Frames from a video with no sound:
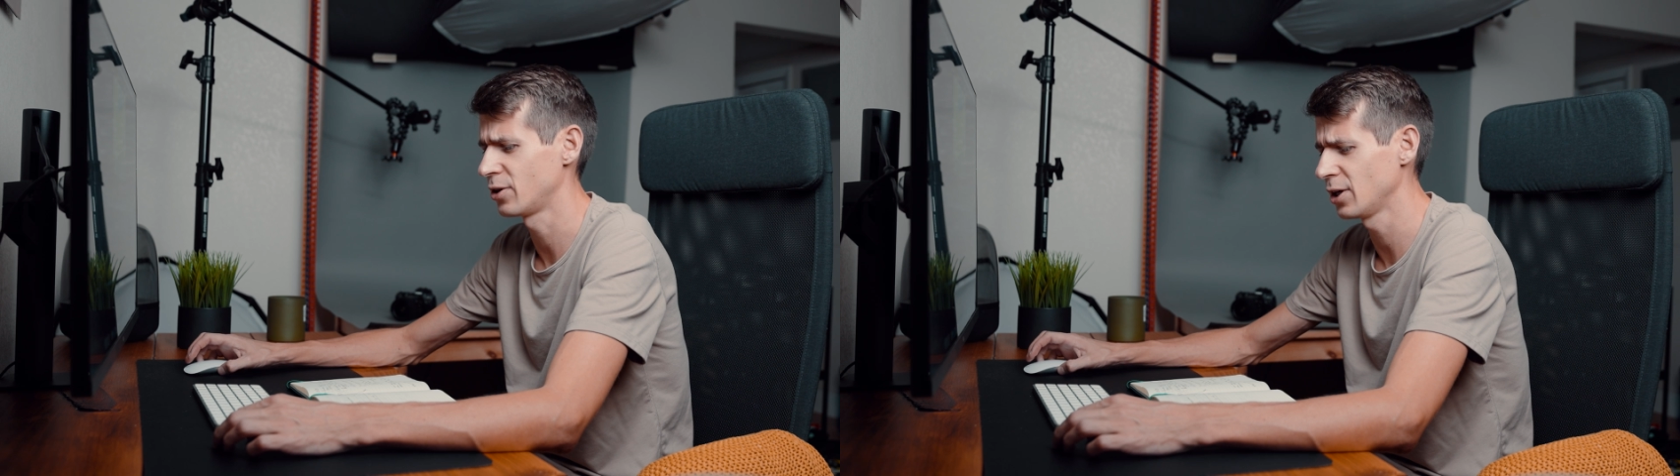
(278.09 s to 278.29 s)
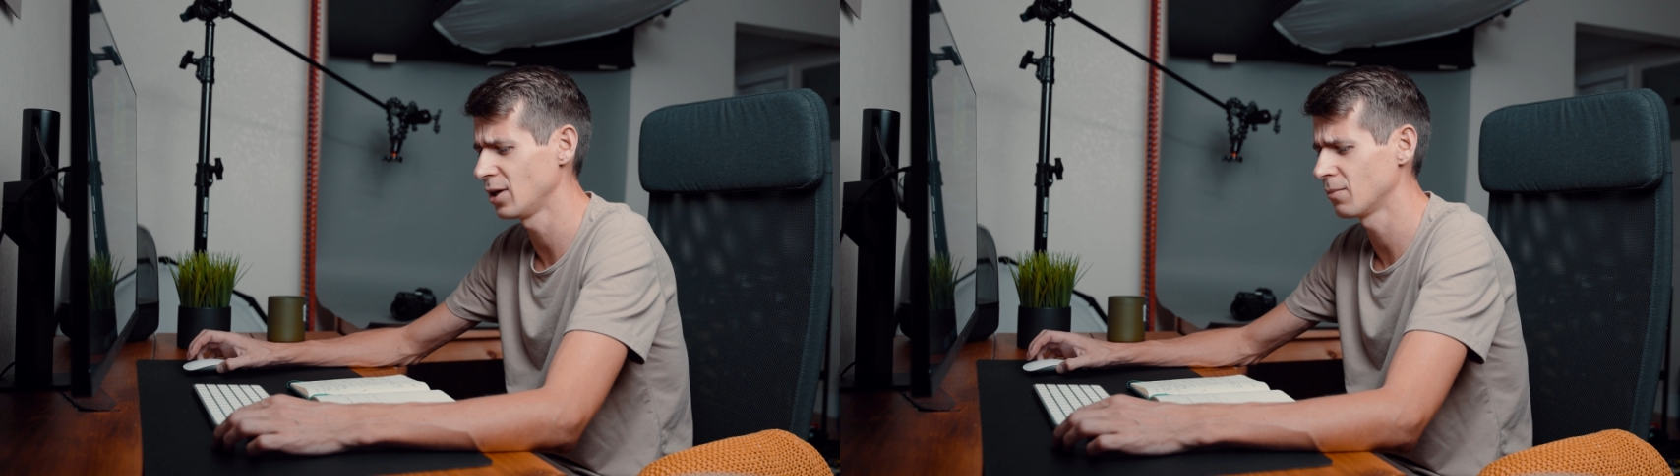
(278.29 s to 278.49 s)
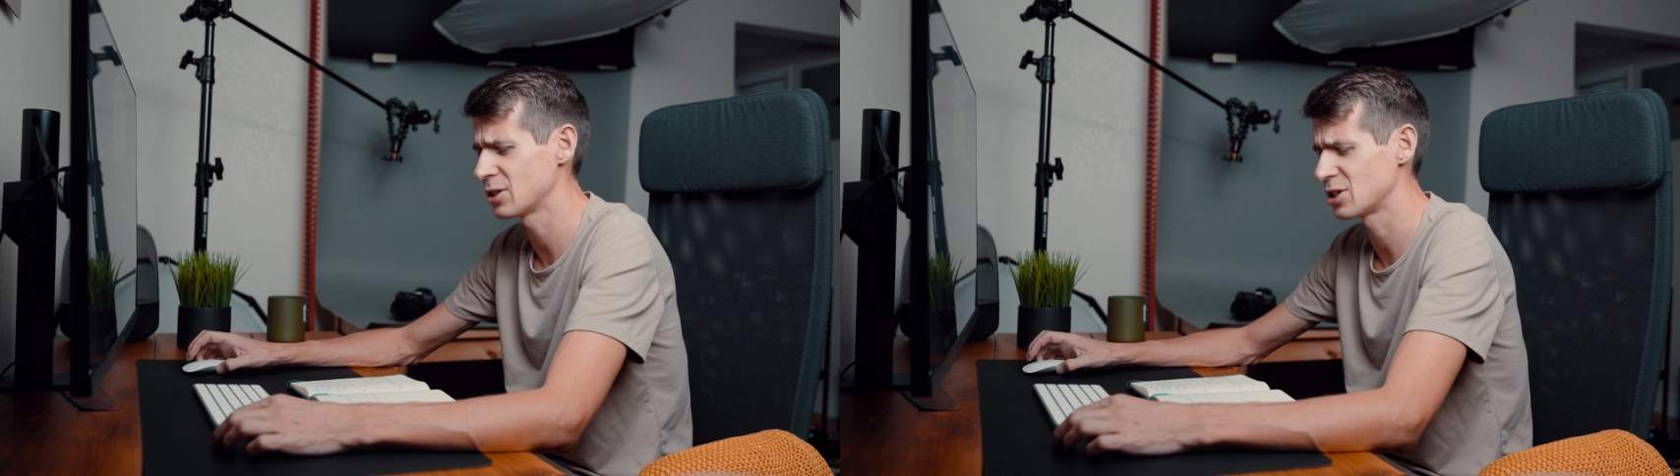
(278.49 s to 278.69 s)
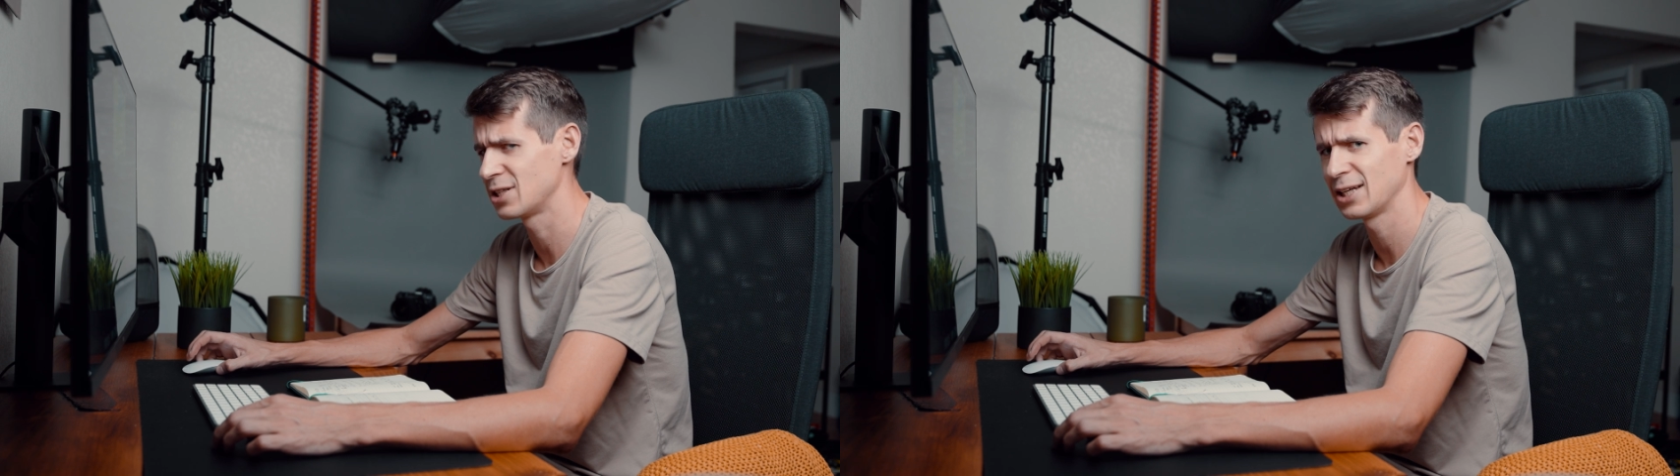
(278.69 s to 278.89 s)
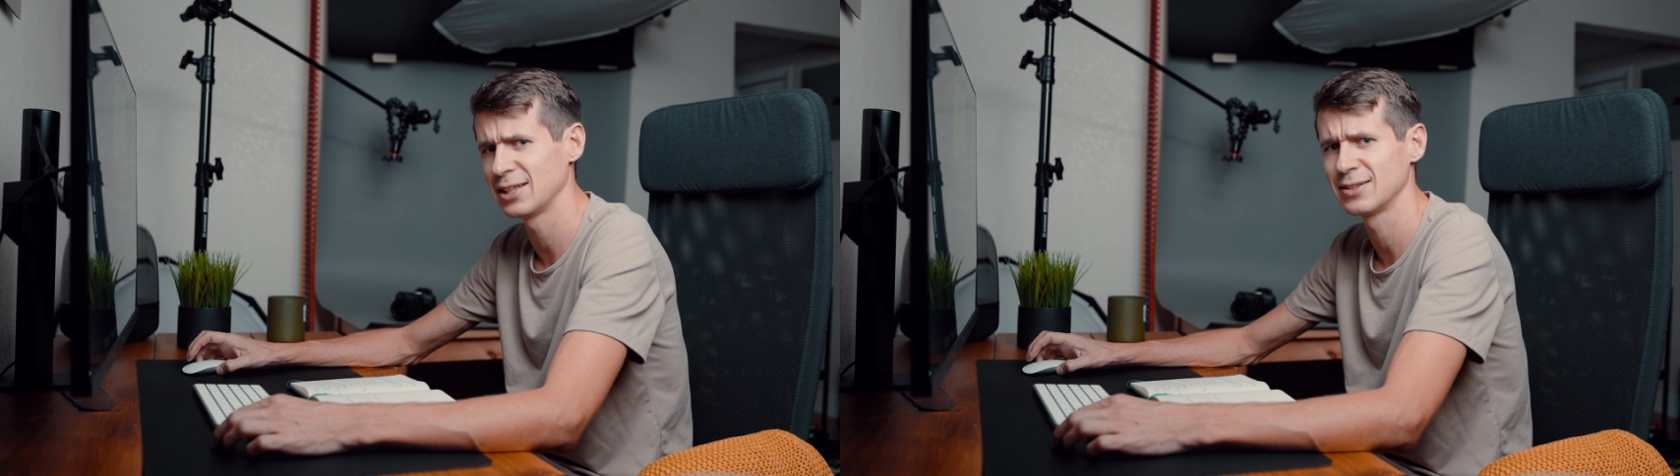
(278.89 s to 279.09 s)
pretty much
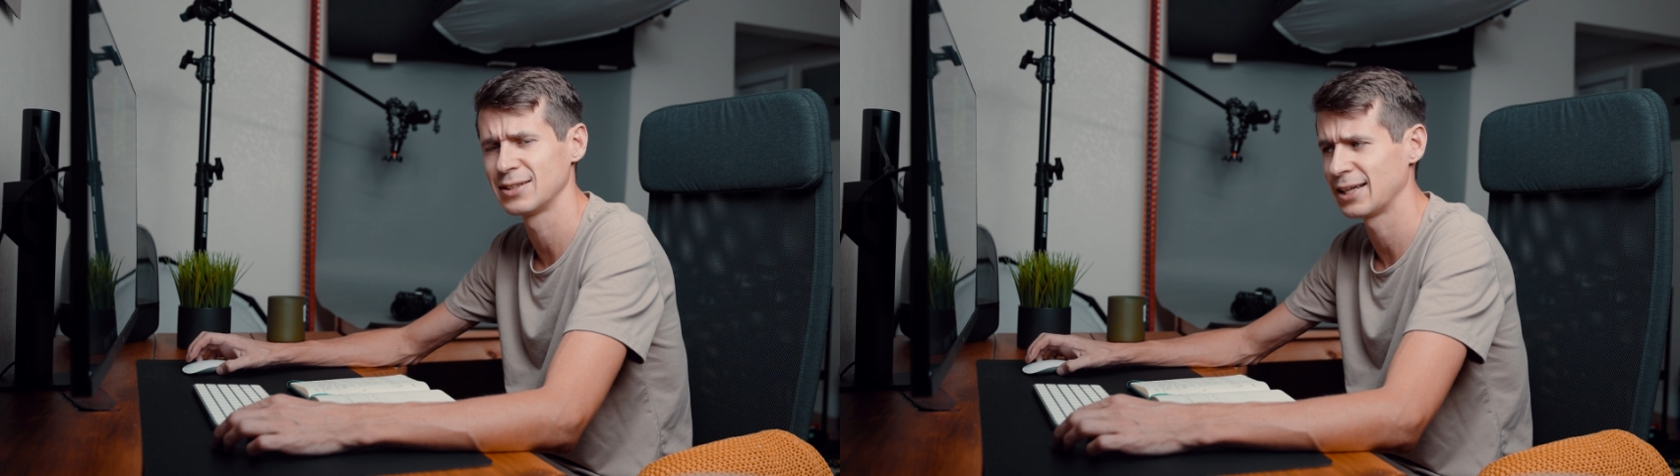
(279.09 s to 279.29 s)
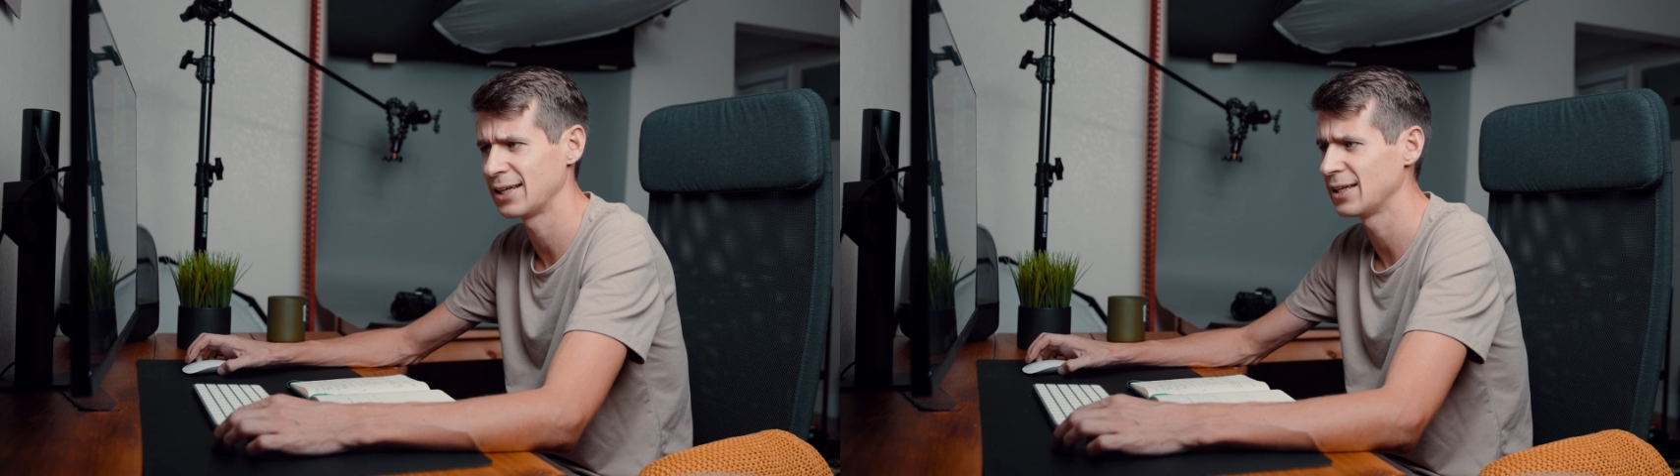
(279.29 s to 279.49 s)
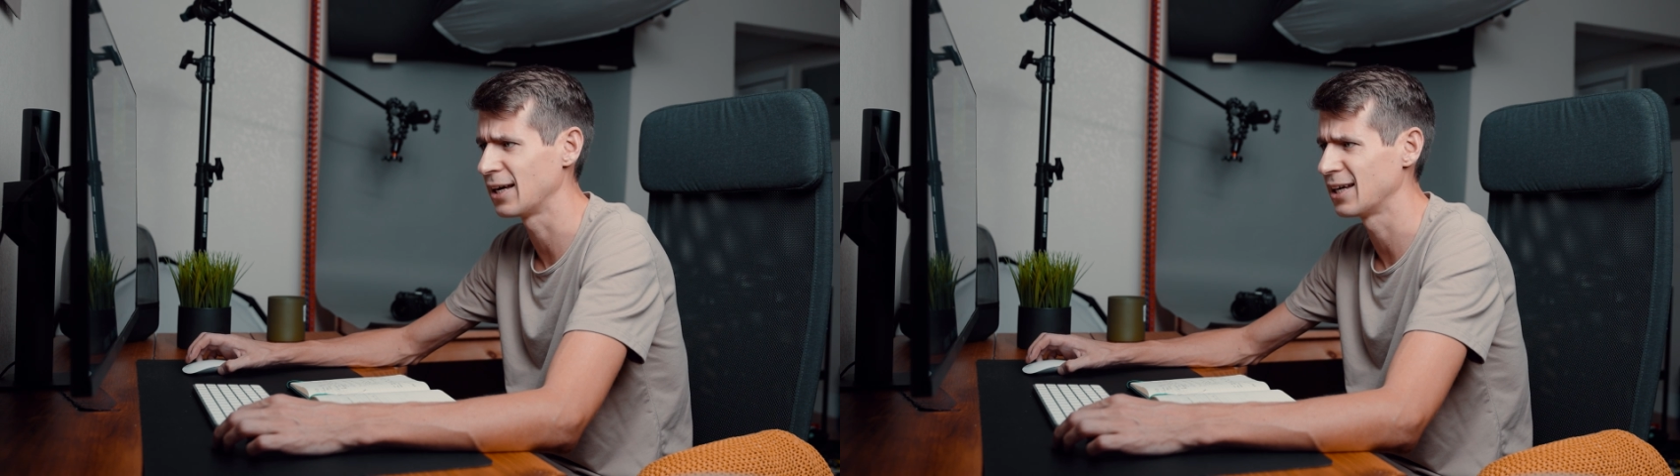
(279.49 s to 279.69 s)
day to day,